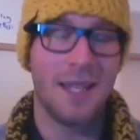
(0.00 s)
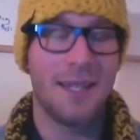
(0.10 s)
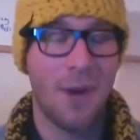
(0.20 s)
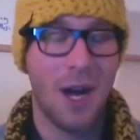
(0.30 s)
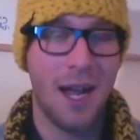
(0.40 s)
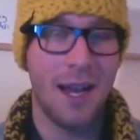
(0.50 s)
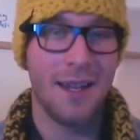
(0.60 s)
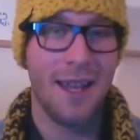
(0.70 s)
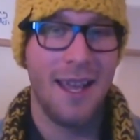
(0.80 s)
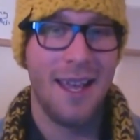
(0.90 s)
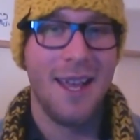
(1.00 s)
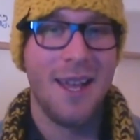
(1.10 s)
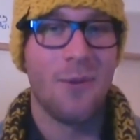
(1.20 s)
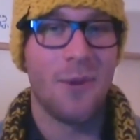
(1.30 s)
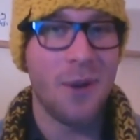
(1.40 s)
to mind.
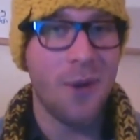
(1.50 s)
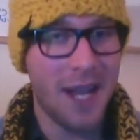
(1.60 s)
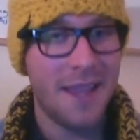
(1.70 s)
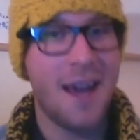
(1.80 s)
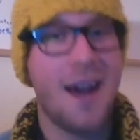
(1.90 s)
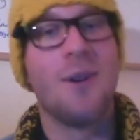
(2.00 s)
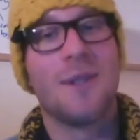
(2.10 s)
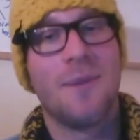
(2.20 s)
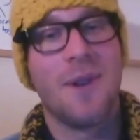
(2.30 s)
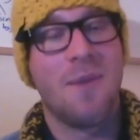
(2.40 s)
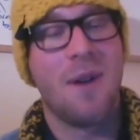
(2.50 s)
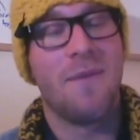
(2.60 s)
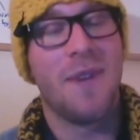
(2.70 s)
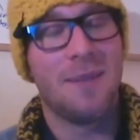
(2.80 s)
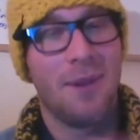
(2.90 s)
Were you in the house when your mom
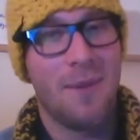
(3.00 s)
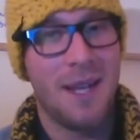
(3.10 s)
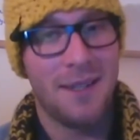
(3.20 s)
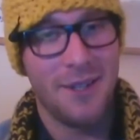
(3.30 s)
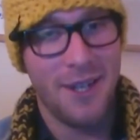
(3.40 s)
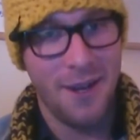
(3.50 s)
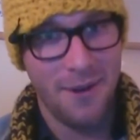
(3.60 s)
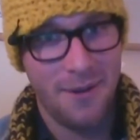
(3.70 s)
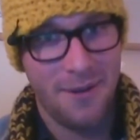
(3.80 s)
Facebook messaged you?